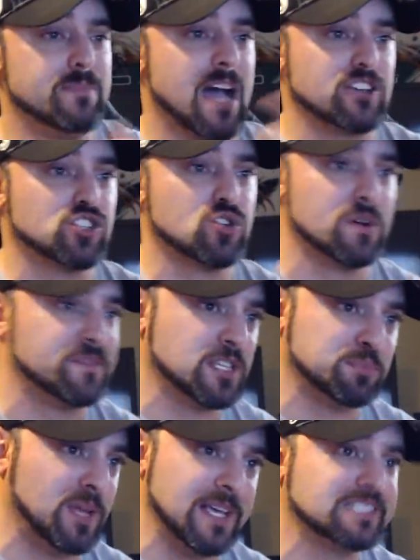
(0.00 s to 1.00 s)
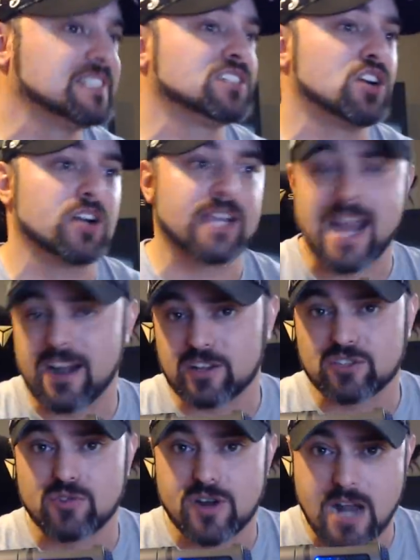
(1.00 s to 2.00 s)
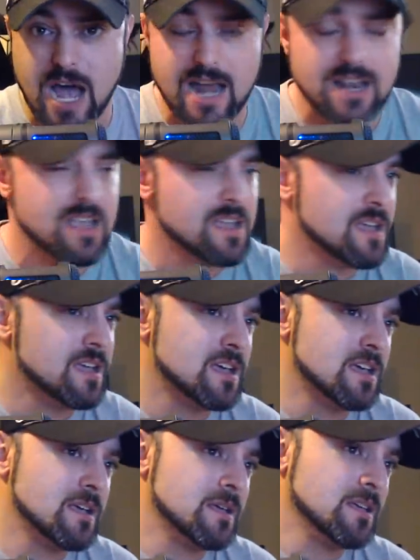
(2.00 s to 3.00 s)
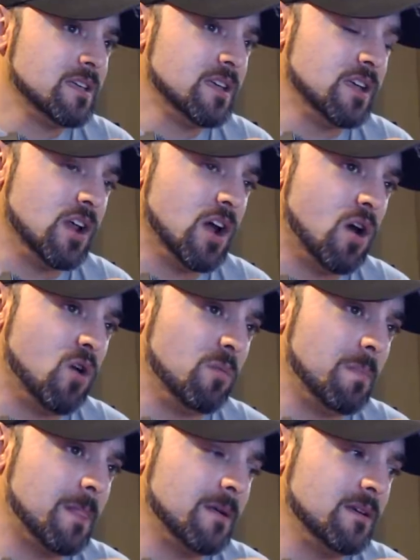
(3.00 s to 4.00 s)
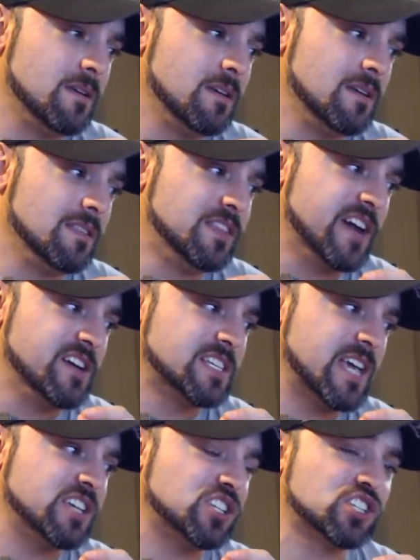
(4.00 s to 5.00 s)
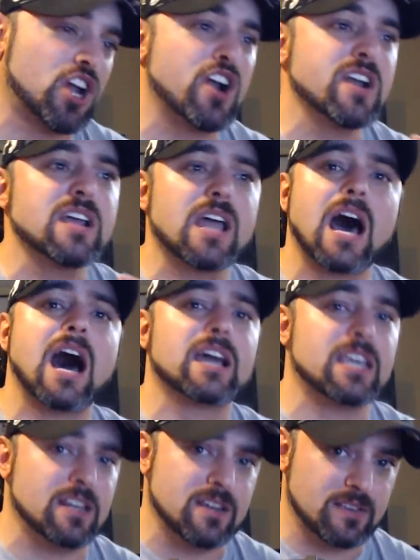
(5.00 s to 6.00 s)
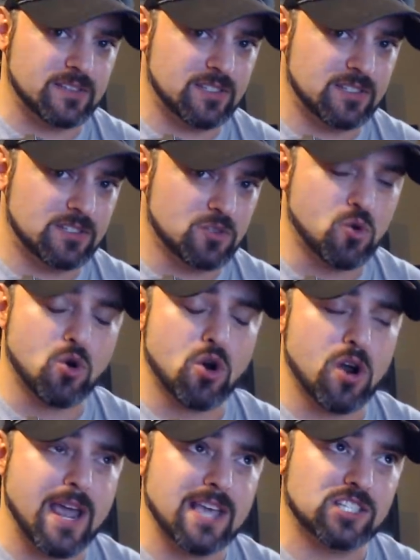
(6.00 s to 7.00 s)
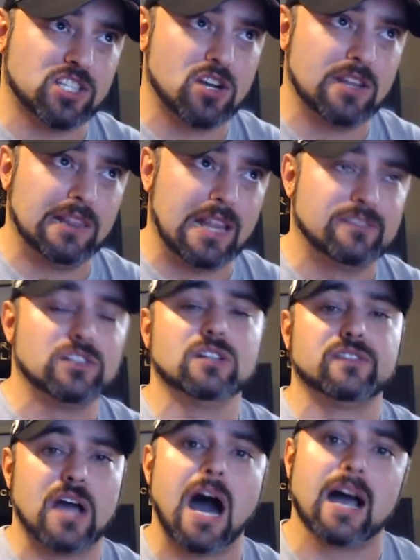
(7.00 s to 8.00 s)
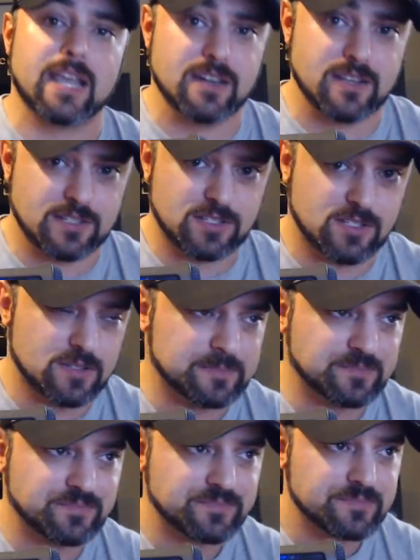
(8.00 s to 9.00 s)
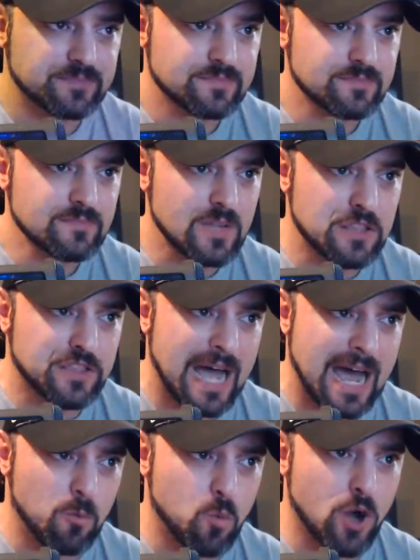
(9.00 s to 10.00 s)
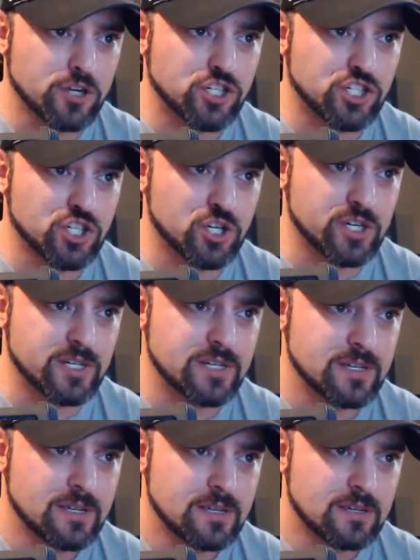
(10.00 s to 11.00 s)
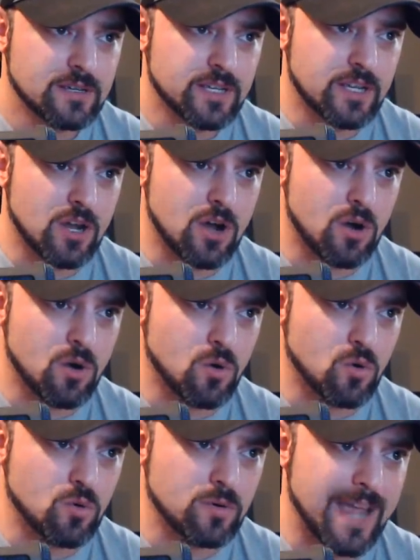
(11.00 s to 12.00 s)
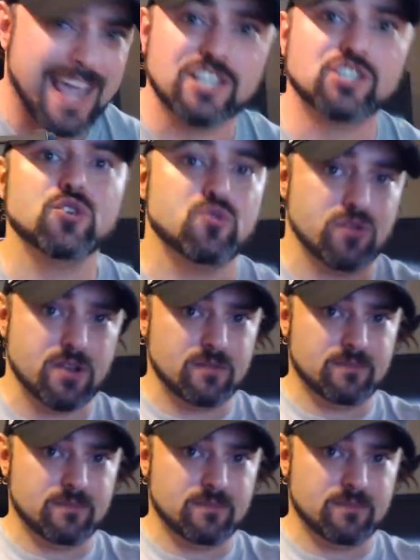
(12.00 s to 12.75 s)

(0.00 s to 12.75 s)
not sure if this plays into her character or not, you know, there is a certain cockiness or a certain level of cockiness that one should, you know, exude.